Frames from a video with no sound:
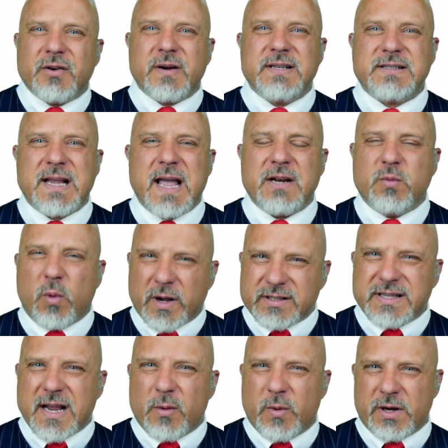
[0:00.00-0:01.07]
intent? Was
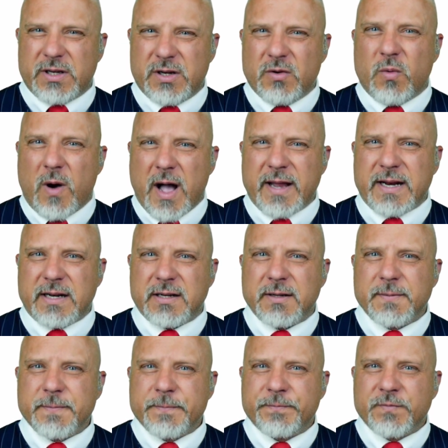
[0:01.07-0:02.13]
that what you wanted?
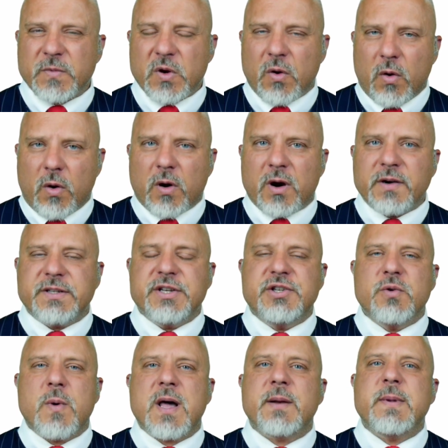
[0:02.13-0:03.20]
Or did you
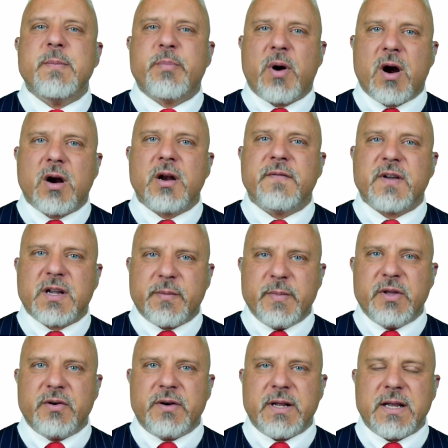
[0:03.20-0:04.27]
want to be part of a
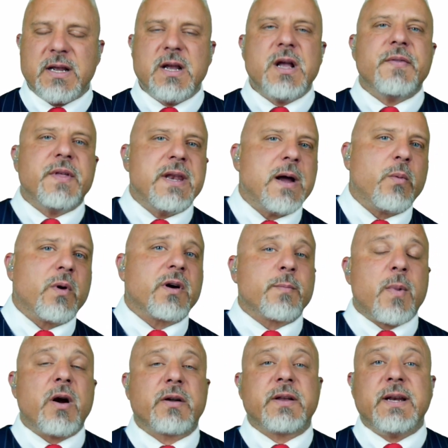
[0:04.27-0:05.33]
community? The network
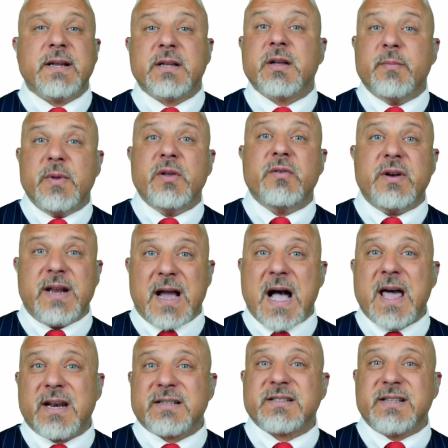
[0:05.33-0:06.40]
marketing community,
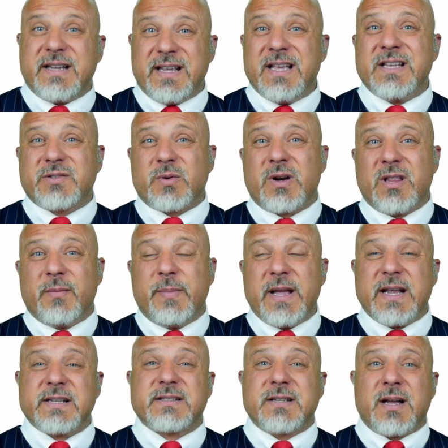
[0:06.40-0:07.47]
honestly, is one of the
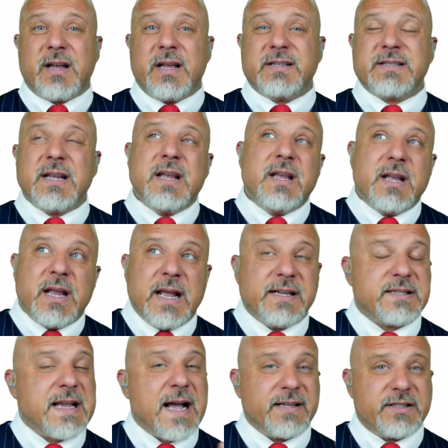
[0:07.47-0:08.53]
biggest. It's
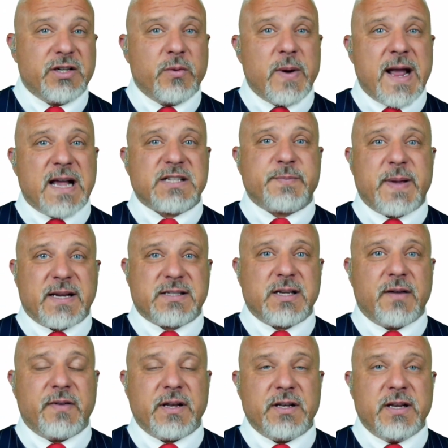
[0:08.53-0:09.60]
got two aspects of
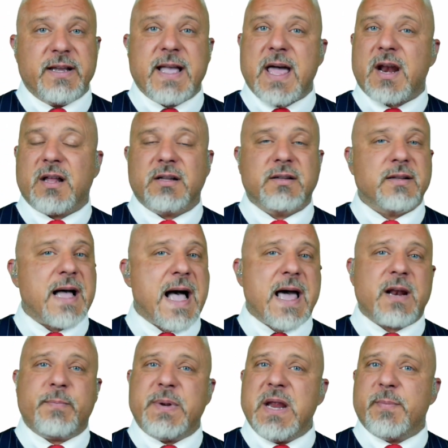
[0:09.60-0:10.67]
it. You got a lot
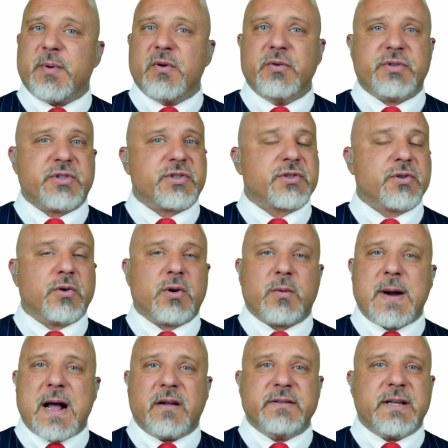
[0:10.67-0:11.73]
of people who screw
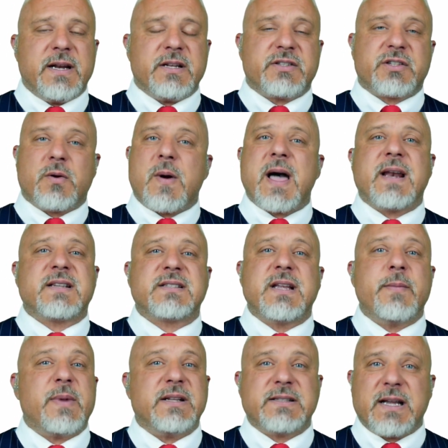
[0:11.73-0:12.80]
around in it. So honestly, I'm
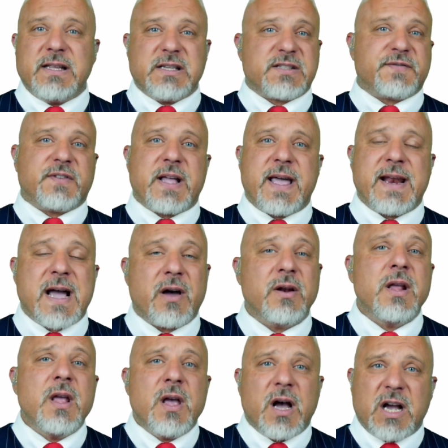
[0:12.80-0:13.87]
going to tell you this flat out,
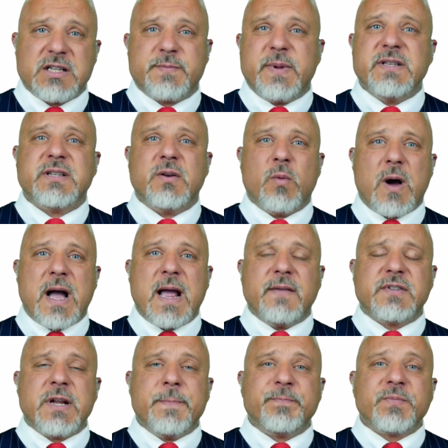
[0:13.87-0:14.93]
husbands and wives,
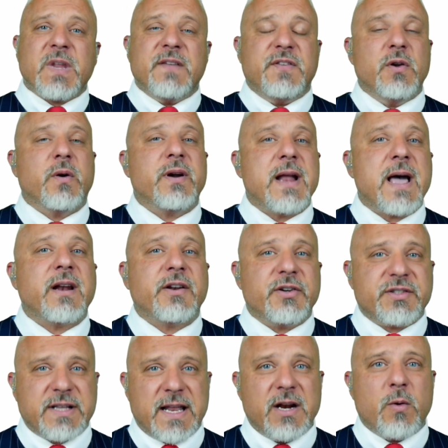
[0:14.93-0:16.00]
if you are not
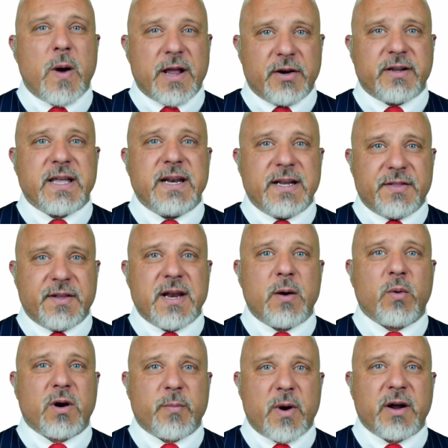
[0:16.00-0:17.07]
understanding why you're getting in the
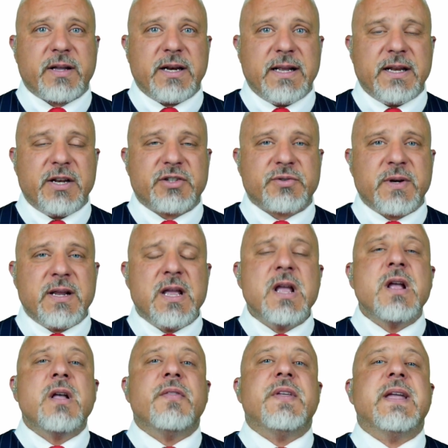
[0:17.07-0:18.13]
network marketing industry,
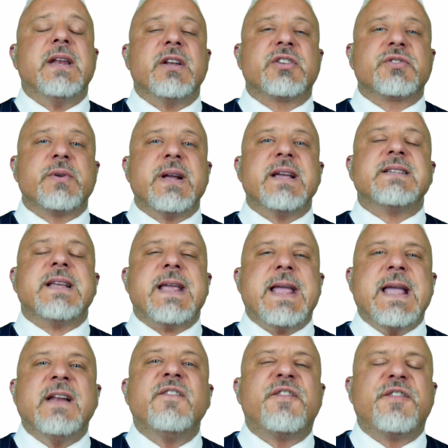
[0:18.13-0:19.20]
the industry is
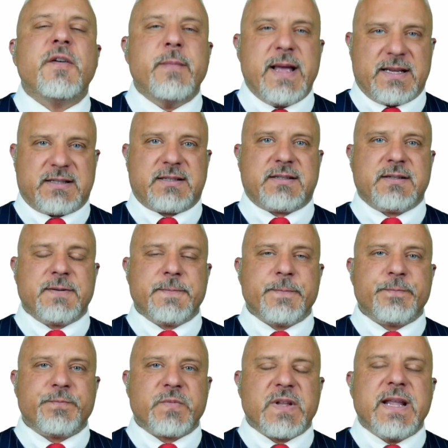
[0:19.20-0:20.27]
infamous
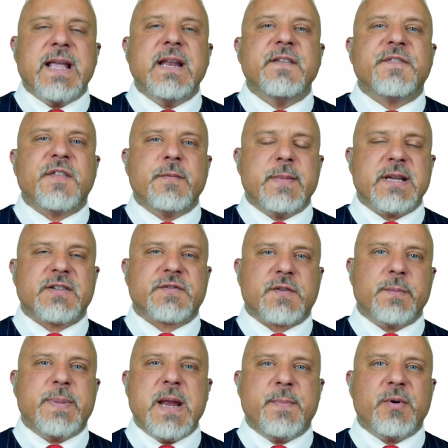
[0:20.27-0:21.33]
for
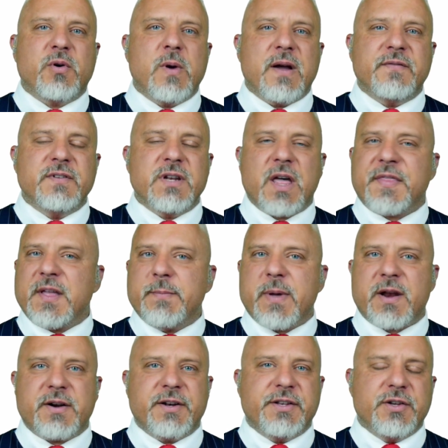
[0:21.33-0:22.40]
people who have nothing
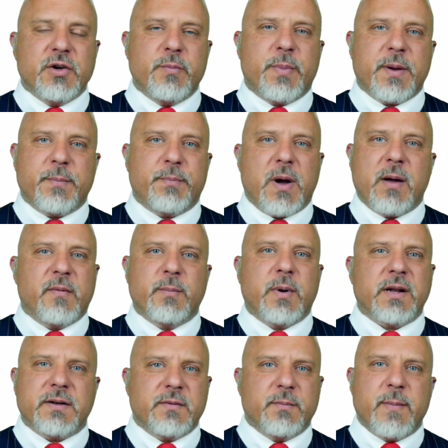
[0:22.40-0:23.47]
better to do but
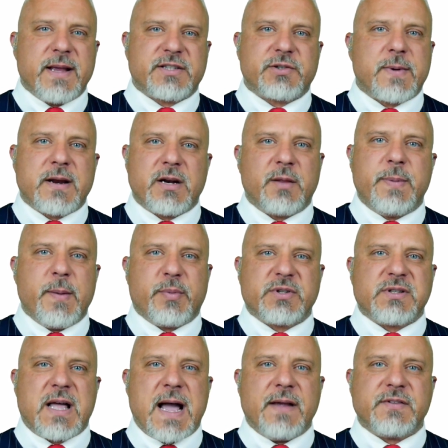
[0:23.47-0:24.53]
mess around in other people's
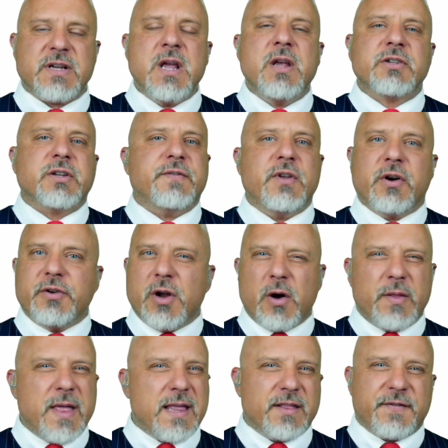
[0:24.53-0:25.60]
lives. So if you don't know
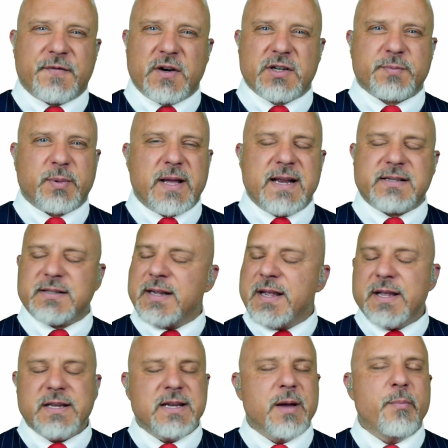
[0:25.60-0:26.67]
that in the first place,
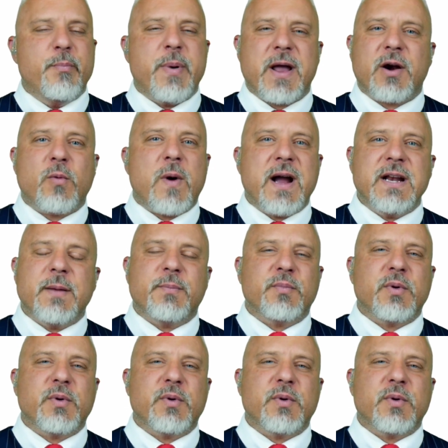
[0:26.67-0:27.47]
you better wind up